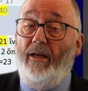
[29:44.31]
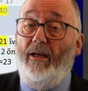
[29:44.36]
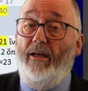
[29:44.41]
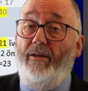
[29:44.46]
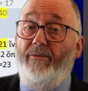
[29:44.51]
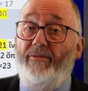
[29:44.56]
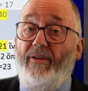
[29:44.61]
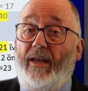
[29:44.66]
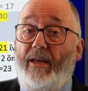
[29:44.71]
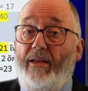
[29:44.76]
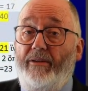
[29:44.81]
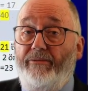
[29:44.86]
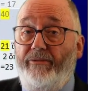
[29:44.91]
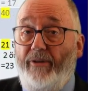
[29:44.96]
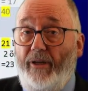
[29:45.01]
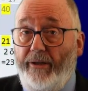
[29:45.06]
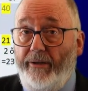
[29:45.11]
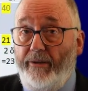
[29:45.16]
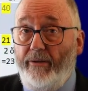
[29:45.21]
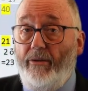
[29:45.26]
of a
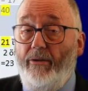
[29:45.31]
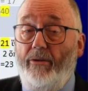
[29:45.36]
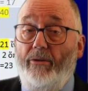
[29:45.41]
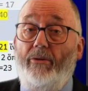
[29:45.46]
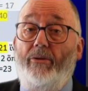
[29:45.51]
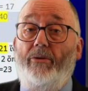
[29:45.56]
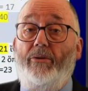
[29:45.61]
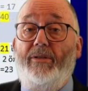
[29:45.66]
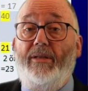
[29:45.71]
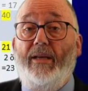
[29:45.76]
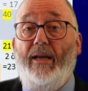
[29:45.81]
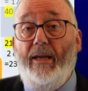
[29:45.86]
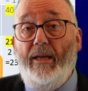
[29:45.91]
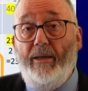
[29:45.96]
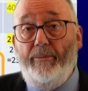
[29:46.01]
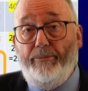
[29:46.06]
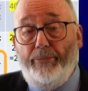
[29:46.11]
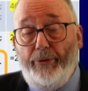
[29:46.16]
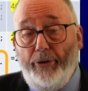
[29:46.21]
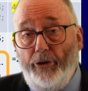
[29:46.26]
final clause, a
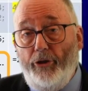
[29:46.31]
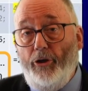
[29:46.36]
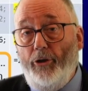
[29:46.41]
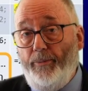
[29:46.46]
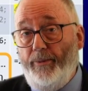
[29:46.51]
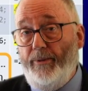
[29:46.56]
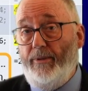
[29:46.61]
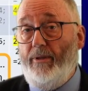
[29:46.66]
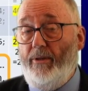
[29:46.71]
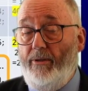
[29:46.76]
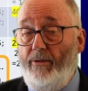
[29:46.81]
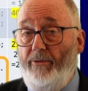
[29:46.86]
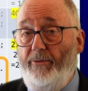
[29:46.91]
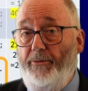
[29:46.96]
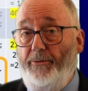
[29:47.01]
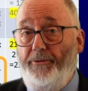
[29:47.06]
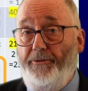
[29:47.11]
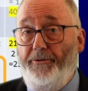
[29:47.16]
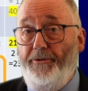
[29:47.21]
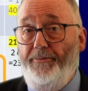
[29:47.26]
purpose
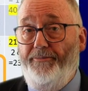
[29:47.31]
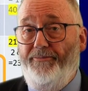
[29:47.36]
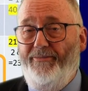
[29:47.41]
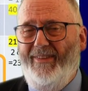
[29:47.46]
clause.